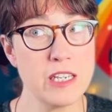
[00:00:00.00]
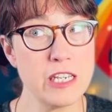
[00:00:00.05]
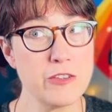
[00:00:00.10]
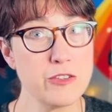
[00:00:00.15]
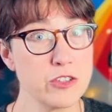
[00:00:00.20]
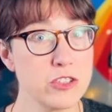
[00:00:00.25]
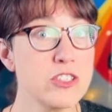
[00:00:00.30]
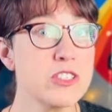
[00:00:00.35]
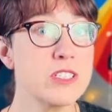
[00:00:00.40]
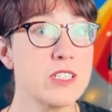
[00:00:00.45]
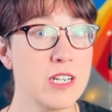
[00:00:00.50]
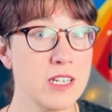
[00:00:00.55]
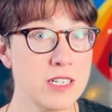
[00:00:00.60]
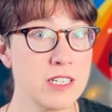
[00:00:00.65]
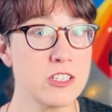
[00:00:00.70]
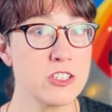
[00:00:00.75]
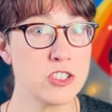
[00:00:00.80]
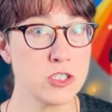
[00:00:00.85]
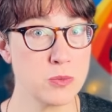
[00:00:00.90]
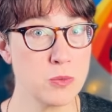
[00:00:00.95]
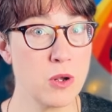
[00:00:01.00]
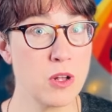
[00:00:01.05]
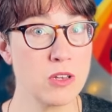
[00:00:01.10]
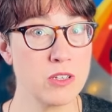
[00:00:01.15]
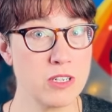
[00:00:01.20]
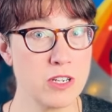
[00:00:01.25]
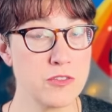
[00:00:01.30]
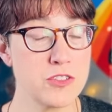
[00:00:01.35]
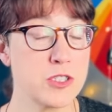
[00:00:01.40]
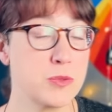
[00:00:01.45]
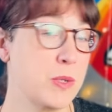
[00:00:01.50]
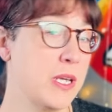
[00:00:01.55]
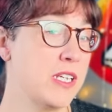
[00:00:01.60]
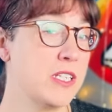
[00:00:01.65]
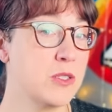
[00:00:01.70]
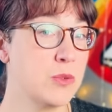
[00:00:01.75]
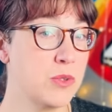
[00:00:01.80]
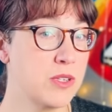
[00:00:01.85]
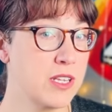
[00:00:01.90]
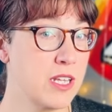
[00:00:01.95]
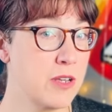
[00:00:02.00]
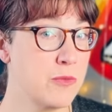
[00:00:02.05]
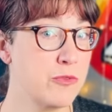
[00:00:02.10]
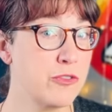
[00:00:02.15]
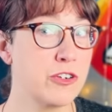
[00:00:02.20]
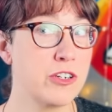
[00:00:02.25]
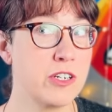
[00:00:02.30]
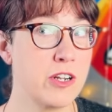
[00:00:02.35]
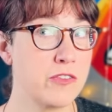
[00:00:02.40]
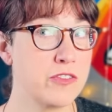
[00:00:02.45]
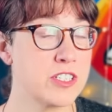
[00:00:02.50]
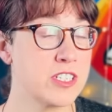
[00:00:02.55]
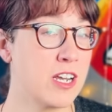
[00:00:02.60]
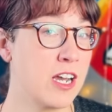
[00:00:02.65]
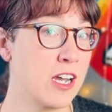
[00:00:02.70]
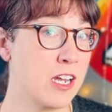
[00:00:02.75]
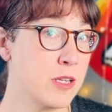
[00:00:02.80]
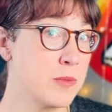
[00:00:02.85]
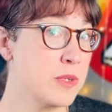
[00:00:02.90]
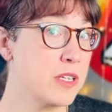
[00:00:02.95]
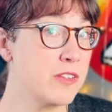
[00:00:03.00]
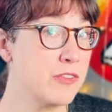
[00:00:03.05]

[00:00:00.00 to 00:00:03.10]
if you're stuck in a small enough space with them for enough time,